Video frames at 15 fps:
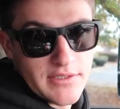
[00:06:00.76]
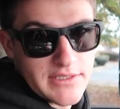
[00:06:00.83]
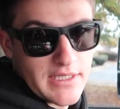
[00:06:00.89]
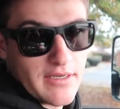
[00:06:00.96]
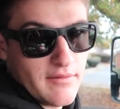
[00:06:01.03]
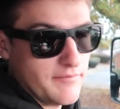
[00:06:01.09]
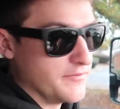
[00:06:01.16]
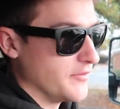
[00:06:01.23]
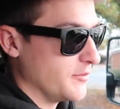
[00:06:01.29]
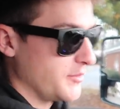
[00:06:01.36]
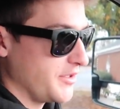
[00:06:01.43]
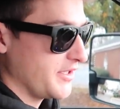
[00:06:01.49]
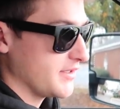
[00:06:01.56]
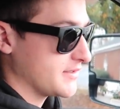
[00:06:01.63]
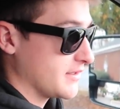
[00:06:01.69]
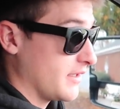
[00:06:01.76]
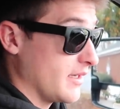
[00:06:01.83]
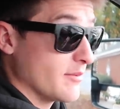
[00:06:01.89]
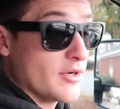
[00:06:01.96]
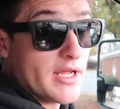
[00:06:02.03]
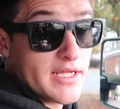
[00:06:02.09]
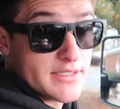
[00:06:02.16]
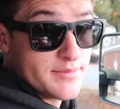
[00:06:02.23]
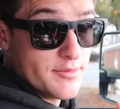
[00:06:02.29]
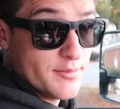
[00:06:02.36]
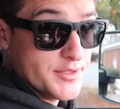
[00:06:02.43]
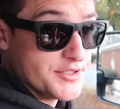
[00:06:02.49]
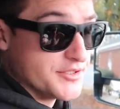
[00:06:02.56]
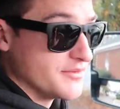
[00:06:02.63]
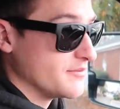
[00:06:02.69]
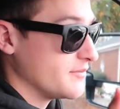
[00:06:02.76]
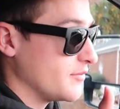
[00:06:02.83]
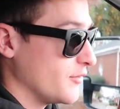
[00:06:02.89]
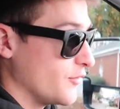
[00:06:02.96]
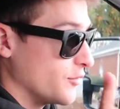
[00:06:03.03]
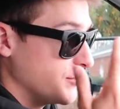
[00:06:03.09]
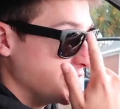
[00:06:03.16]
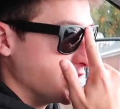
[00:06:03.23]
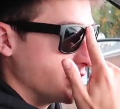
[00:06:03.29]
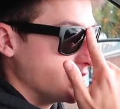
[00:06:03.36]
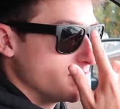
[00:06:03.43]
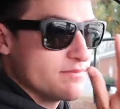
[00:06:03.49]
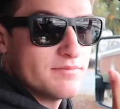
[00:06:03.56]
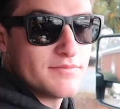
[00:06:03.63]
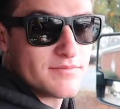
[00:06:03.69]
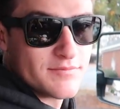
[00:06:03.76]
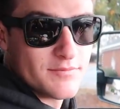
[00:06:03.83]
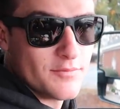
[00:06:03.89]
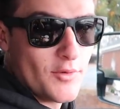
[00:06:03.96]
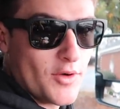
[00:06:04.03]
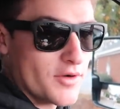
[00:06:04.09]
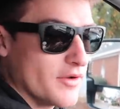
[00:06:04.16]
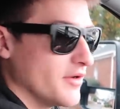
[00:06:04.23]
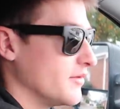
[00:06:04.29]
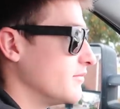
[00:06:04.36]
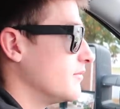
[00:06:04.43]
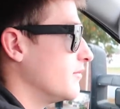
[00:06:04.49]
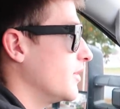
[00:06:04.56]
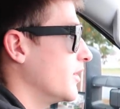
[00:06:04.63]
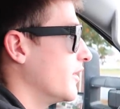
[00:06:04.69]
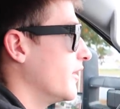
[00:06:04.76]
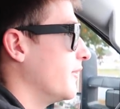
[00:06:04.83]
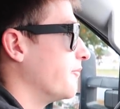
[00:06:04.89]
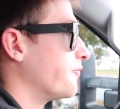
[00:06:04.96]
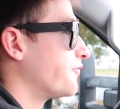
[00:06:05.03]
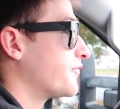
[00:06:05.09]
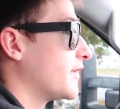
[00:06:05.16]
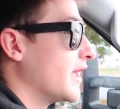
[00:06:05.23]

this guy I'm filming yet, so I am gonna ask permission before we just go out there and just start filming.